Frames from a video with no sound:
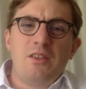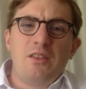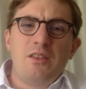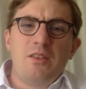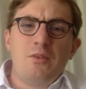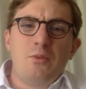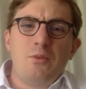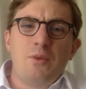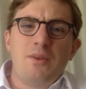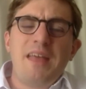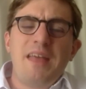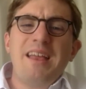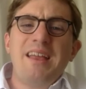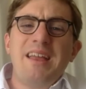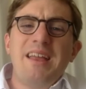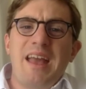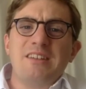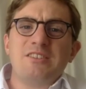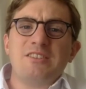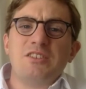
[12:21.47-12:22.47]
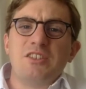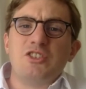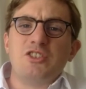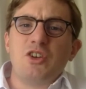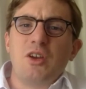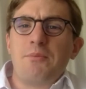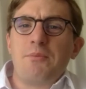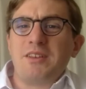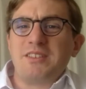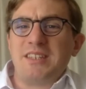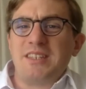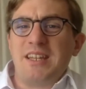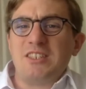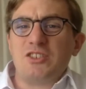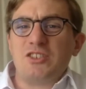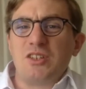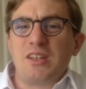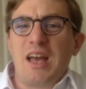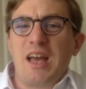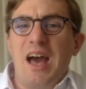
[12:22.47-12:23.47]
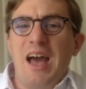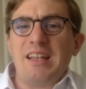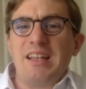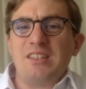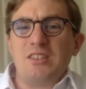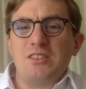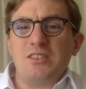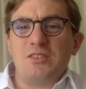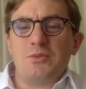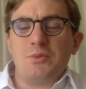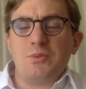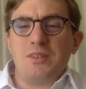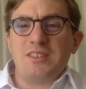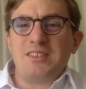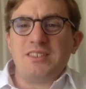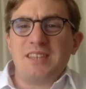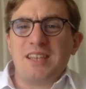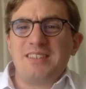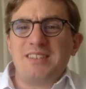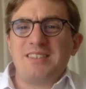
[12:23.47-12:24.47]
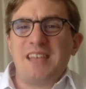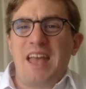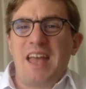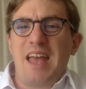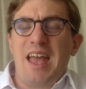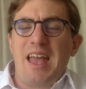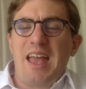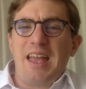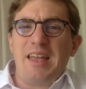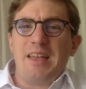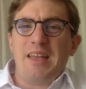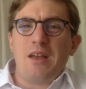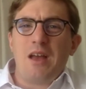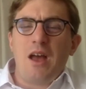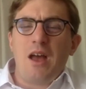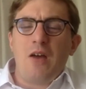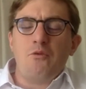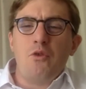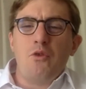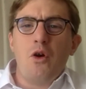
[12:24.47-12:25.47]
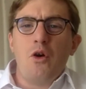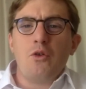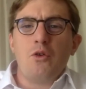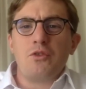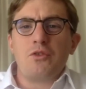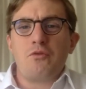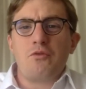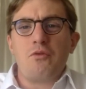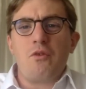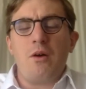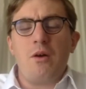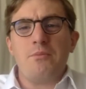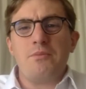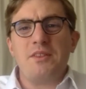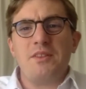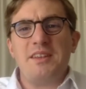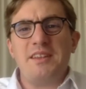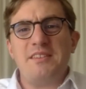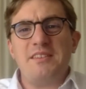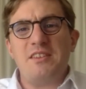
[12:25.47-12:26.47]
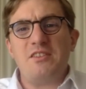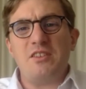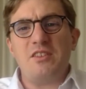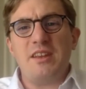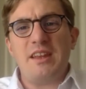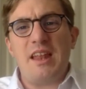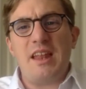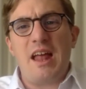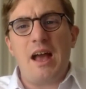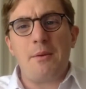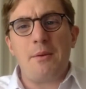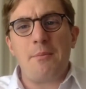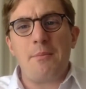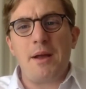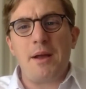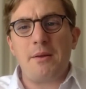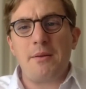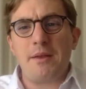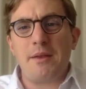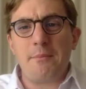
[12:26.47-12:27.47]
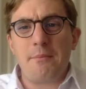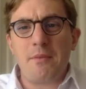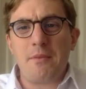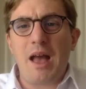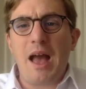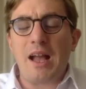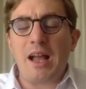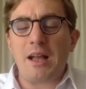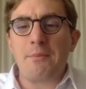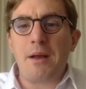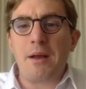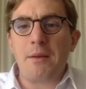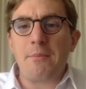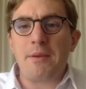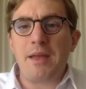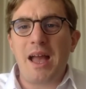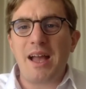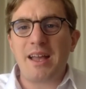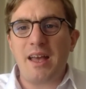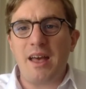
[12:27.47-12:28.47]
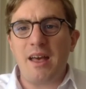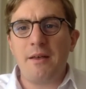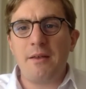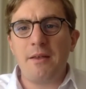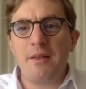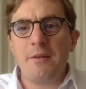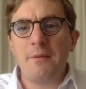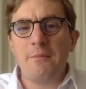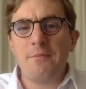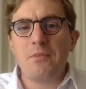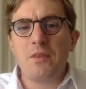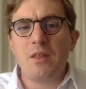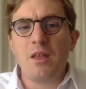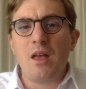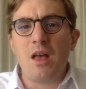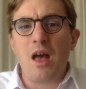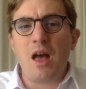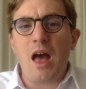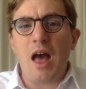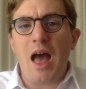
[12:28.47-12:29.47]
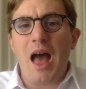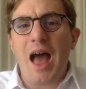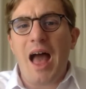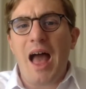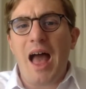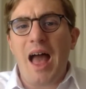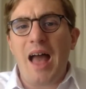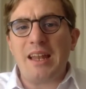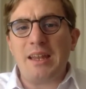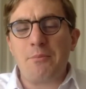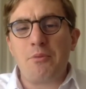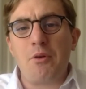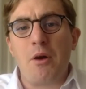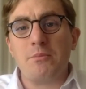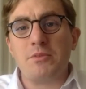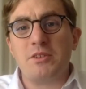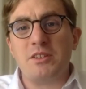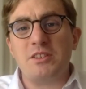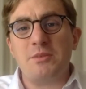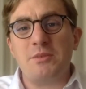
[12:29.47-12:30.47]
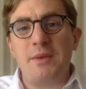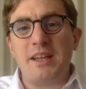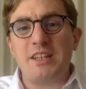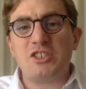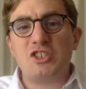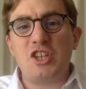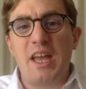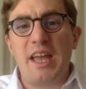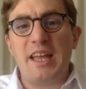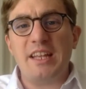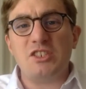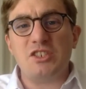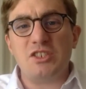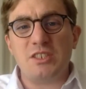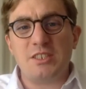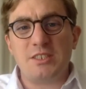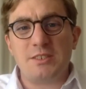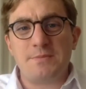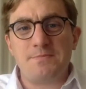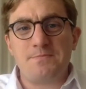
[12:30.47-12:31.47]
We then get to the joint presidential guidance, which, as I say, arose from the decision in Agbabiaka, and it prompted to make changes.